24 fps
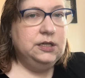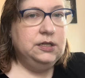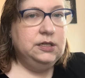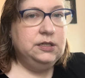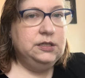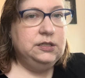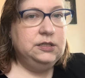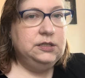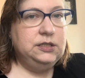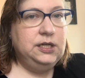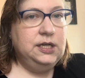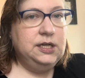
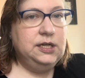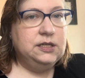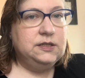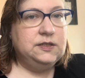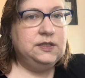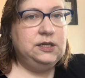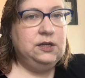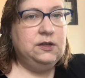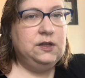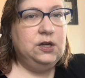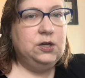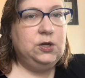And yeah,
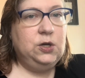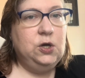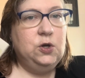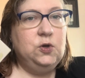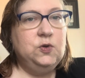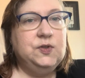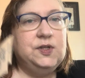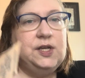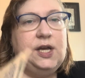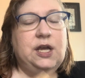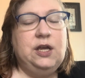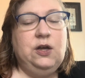see how that
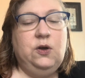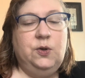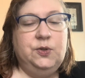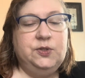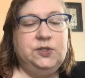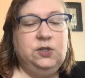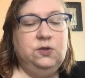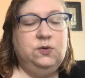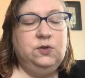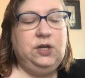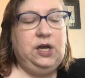goes. I also